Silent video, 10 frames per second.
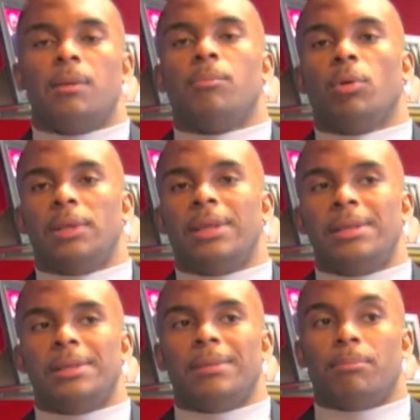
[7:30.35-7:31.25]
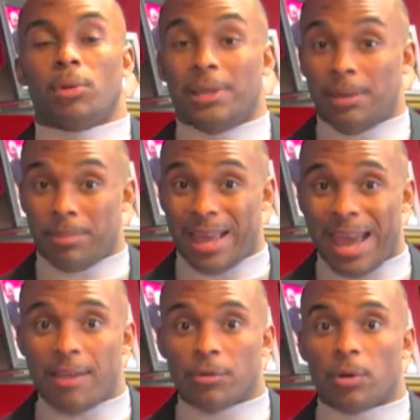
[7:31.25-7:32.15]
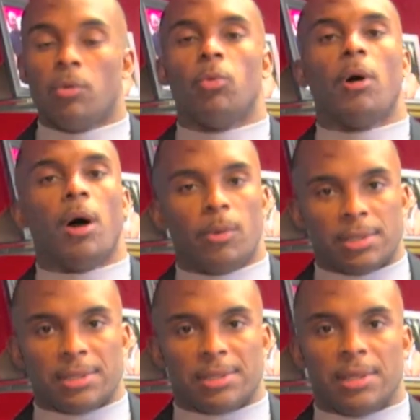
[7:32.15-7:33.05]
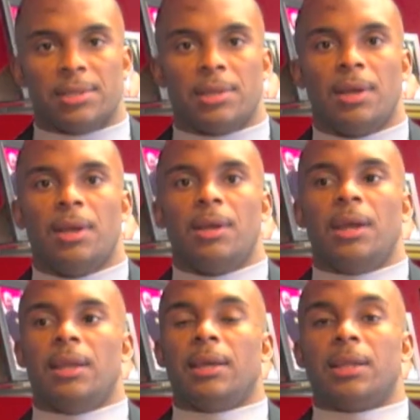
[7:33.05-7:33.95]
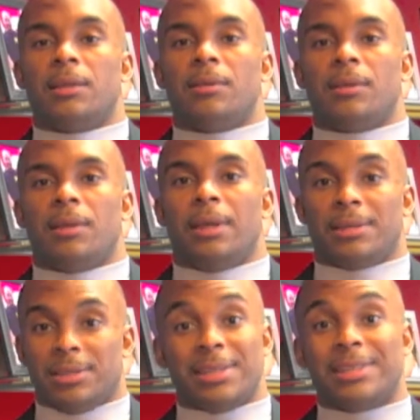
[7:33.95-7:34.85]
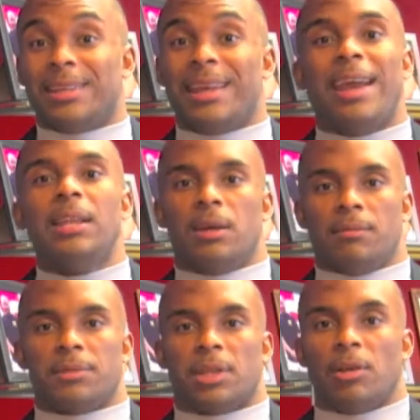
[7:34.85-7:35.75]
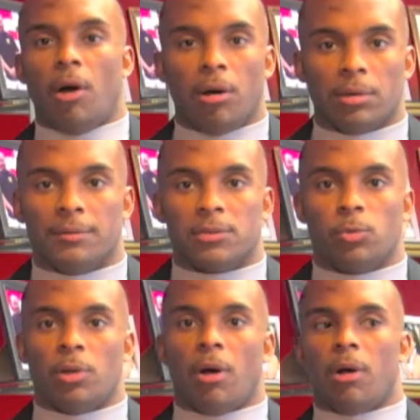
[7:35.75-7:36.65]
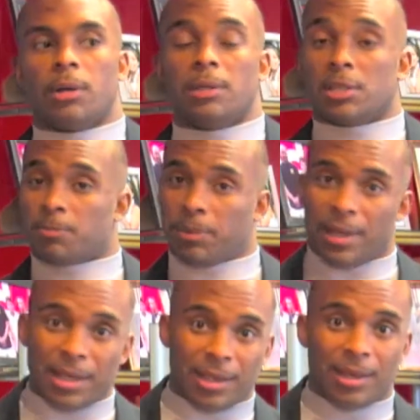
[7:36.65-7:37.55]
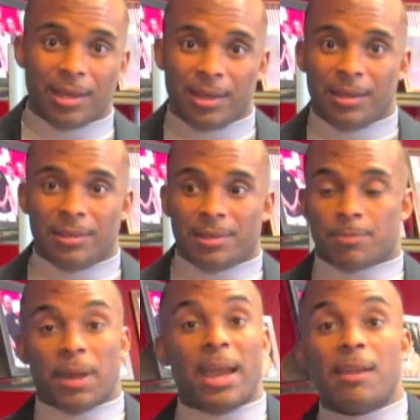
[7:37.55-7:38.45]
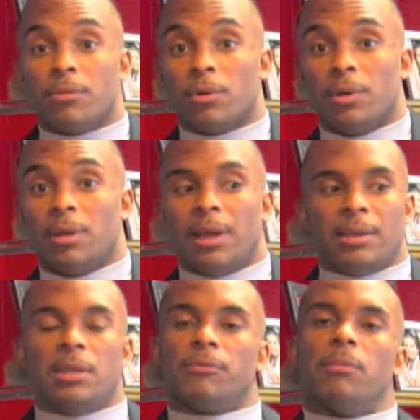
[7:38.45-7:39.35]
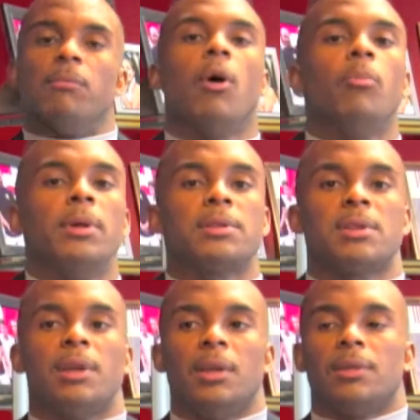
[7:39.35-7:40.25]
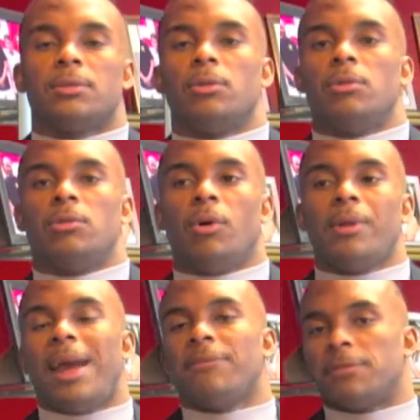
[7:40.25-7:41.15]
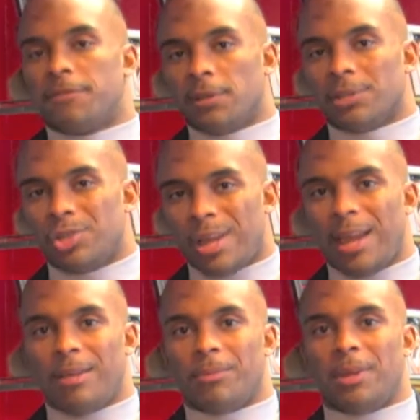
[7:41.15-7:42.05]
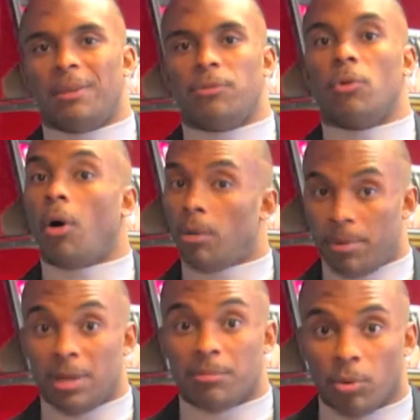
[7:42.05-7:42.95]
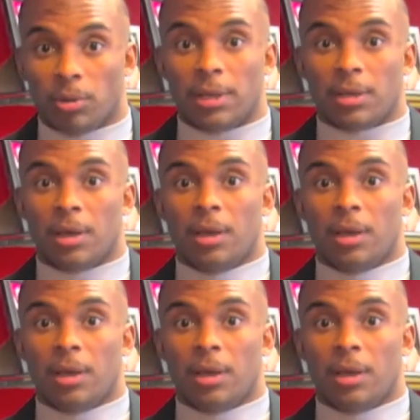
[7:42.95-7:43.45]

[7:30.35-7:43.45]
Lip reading: Bullying behavior will always exist, and it can exist in any of us, in all of us. We all can display this behavior at different moments. So you don't have to feel ashamed if you are being bullied.